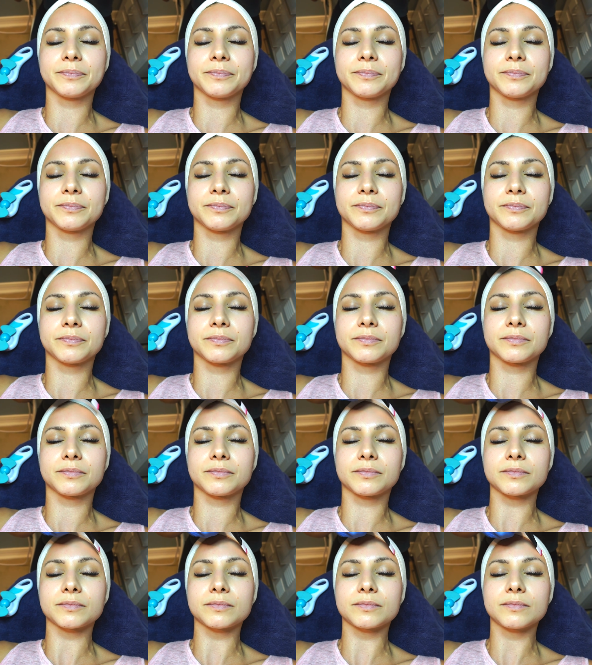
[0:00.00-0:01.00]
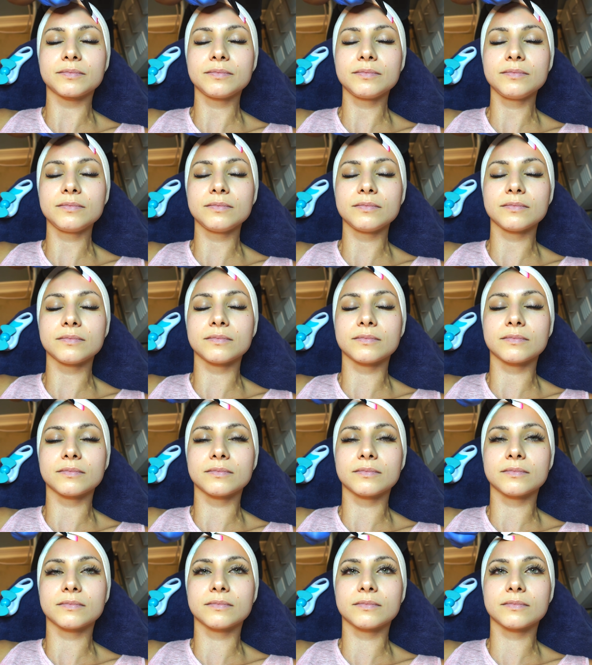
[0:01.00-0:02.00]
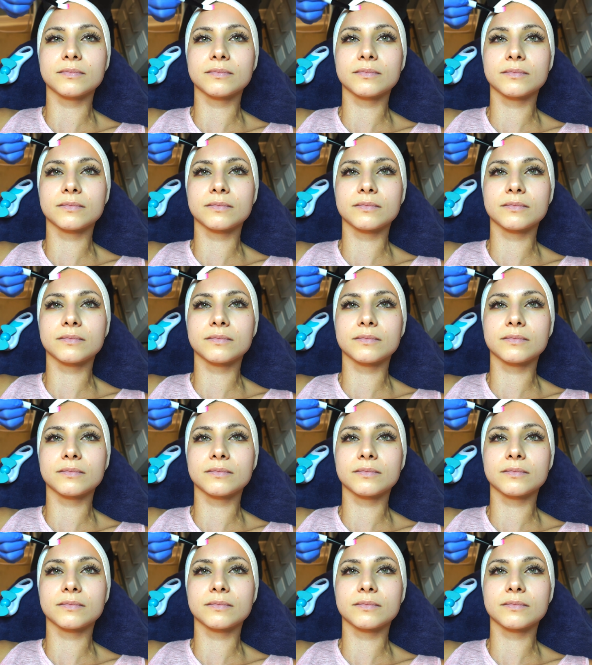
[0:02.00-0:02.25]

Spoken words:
Nothing is said.